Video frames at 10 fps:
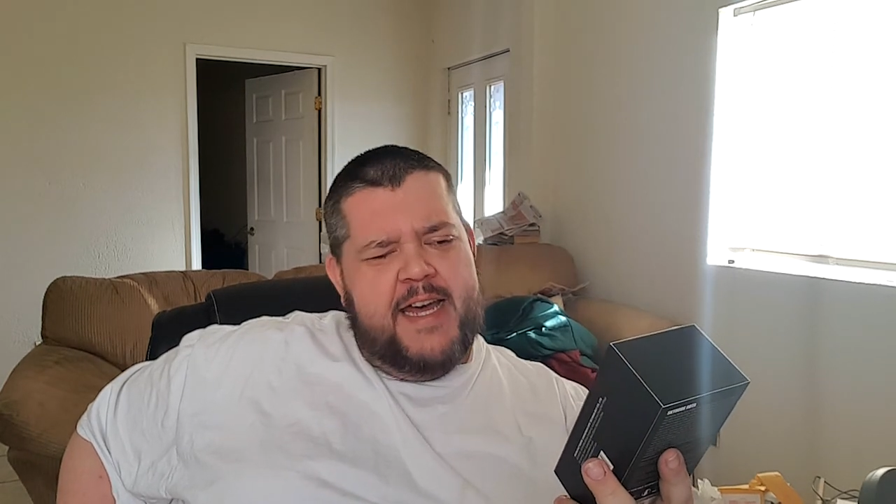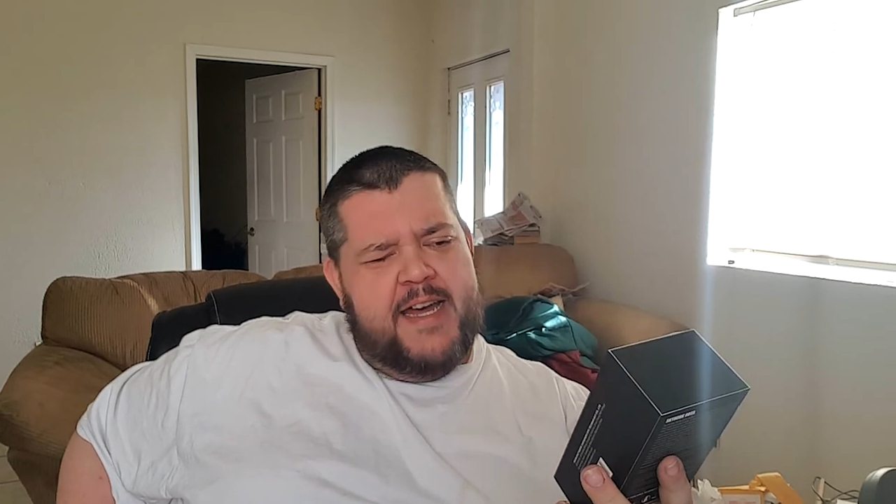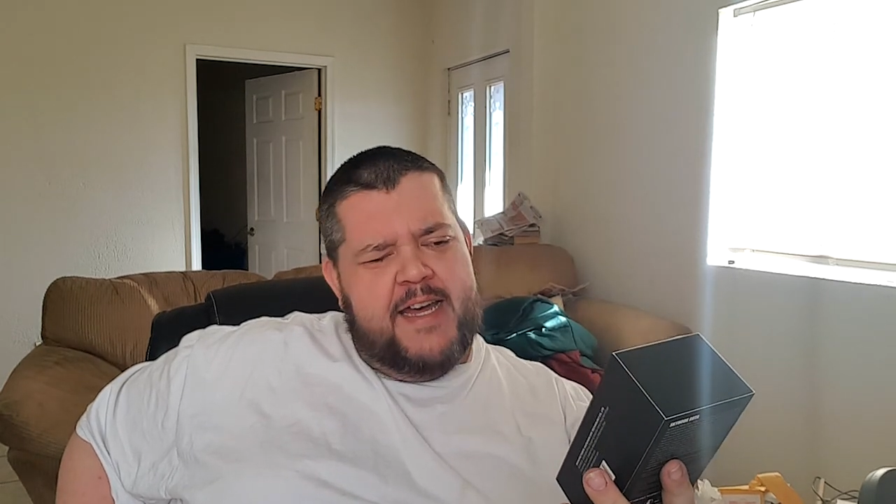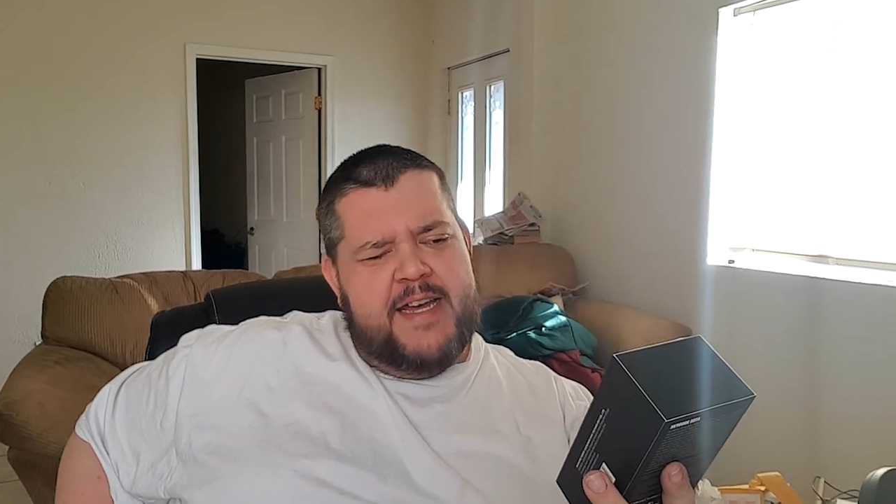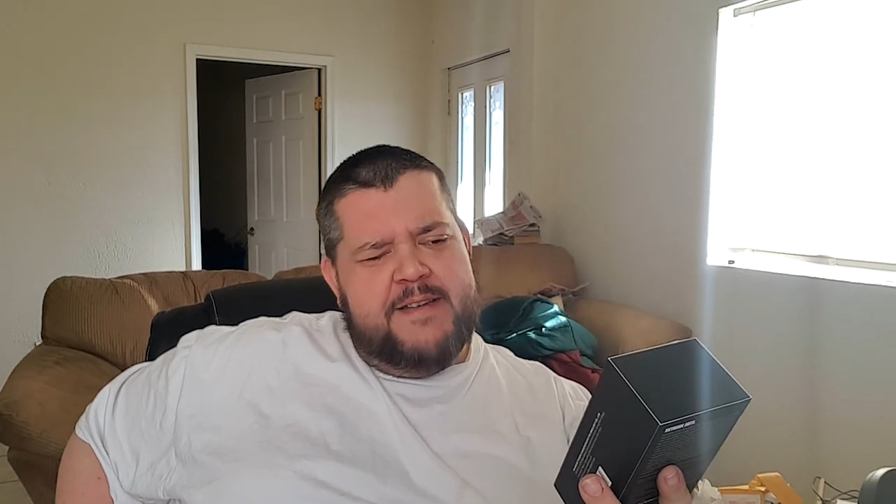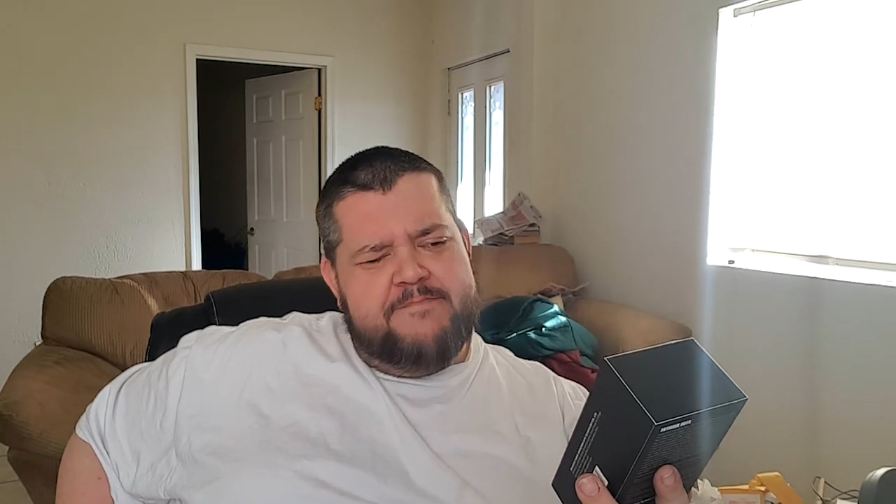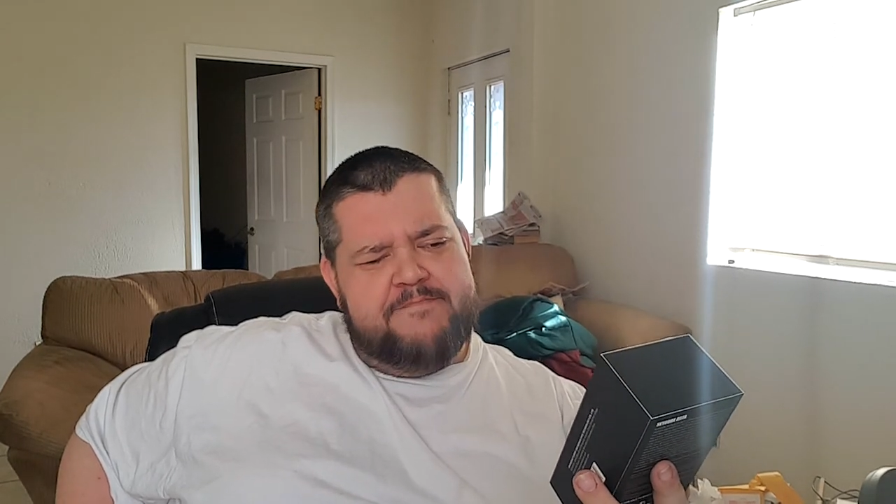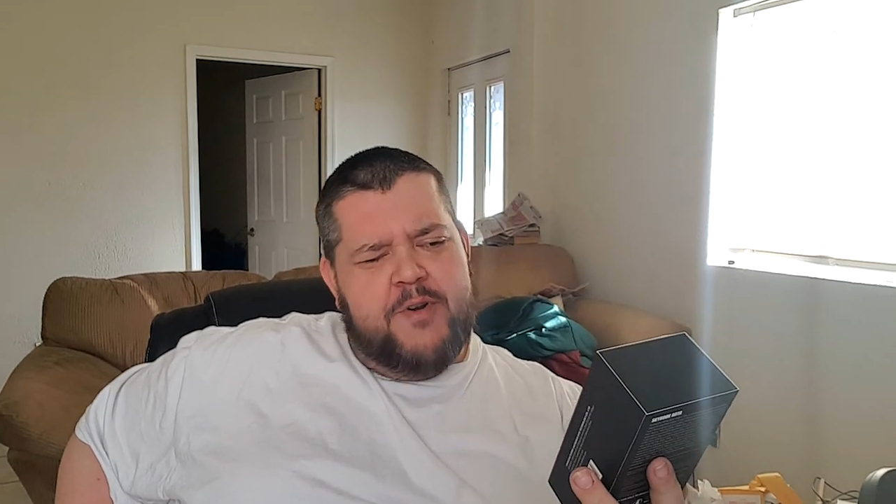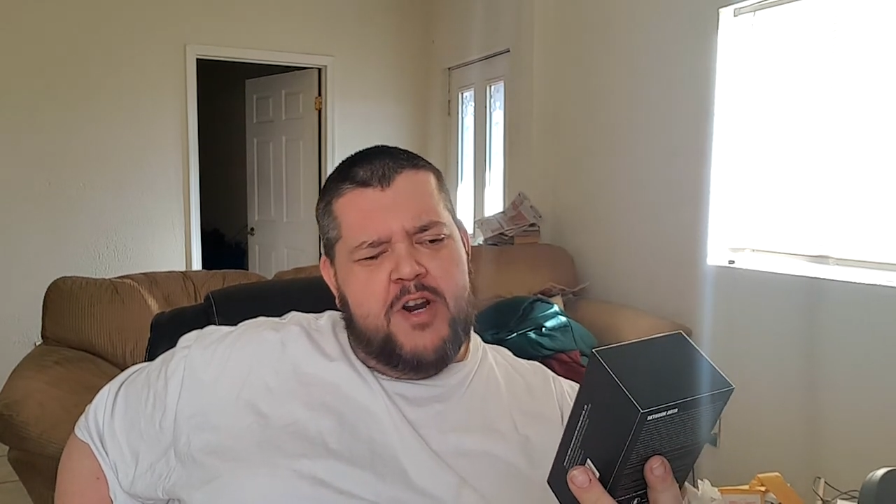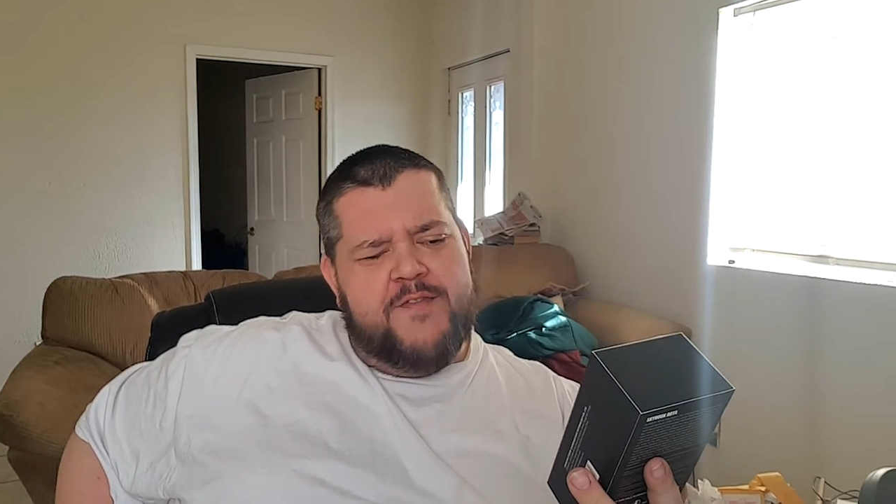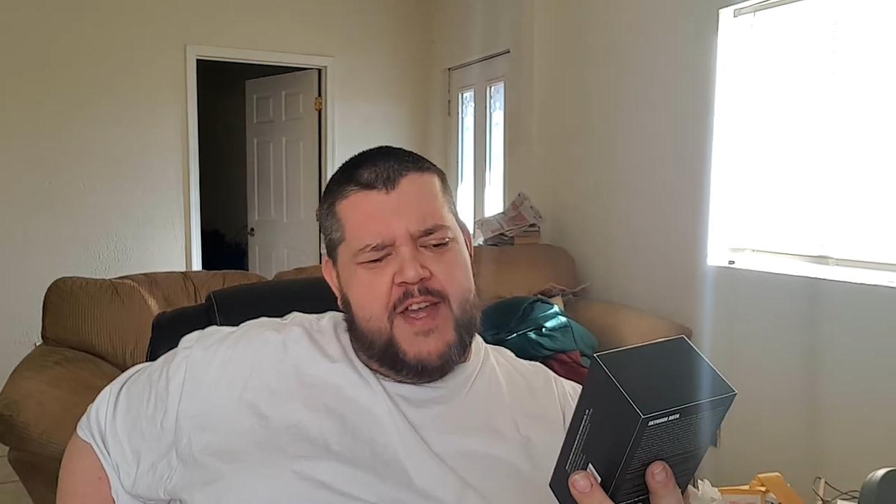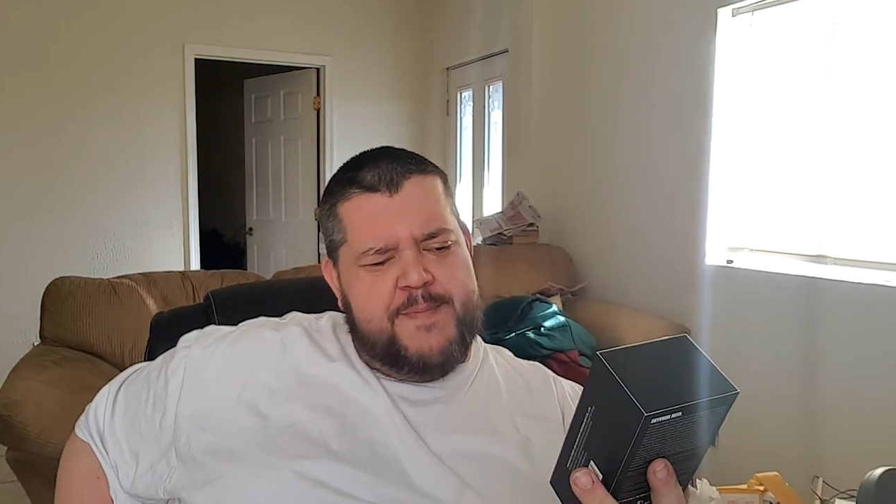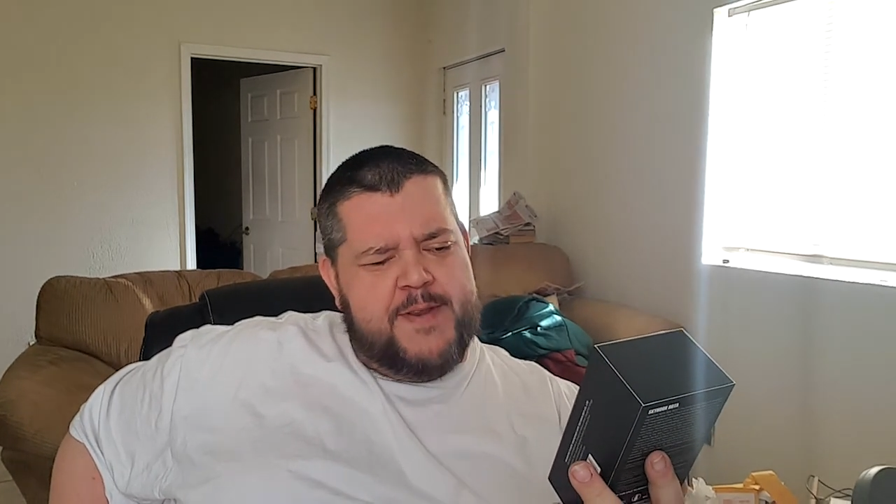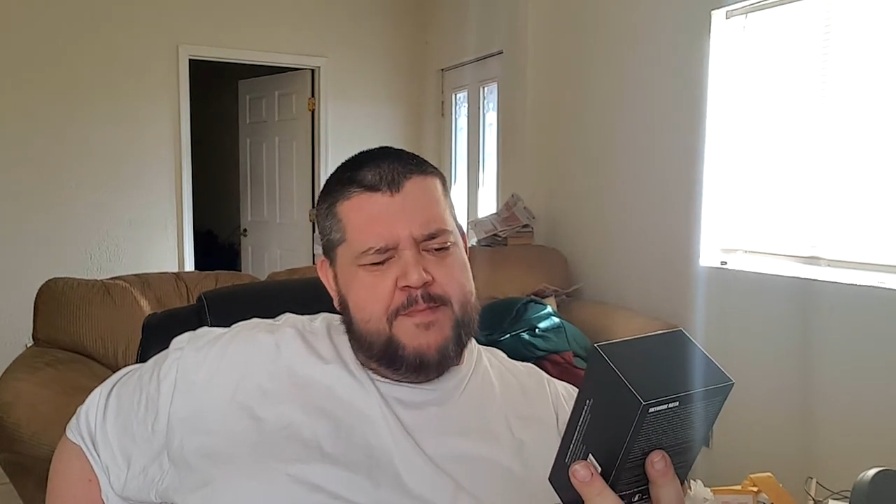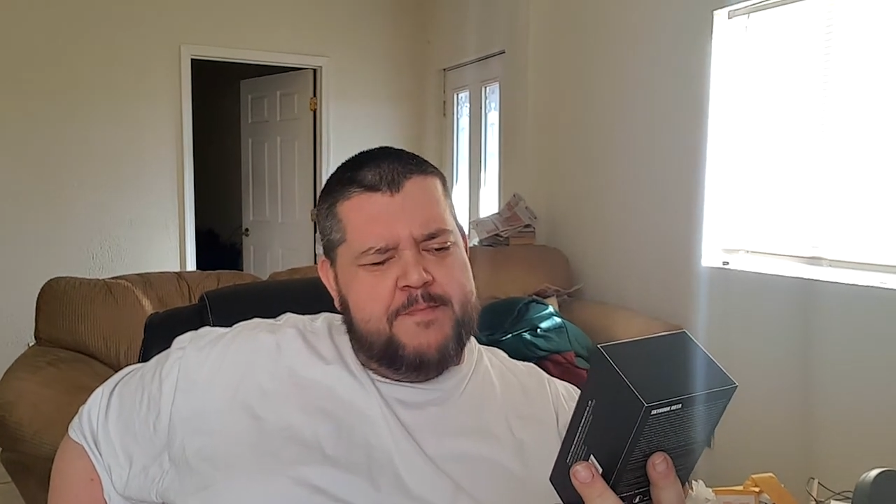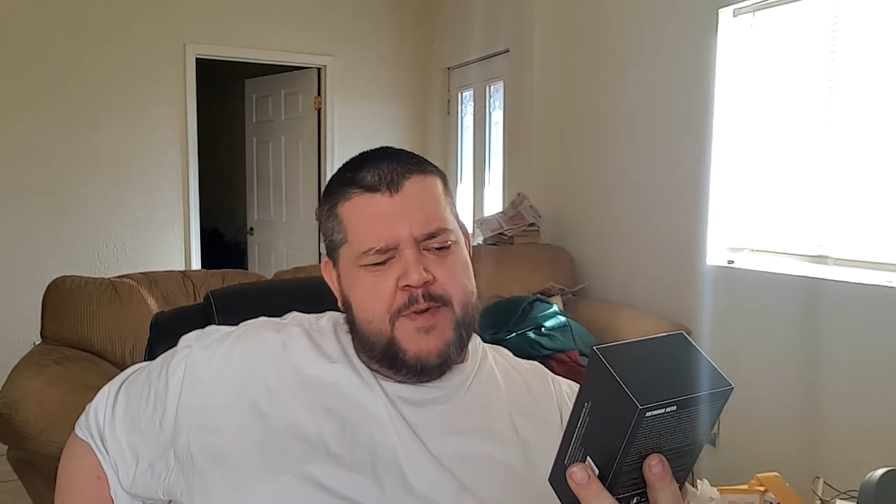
part of vaping.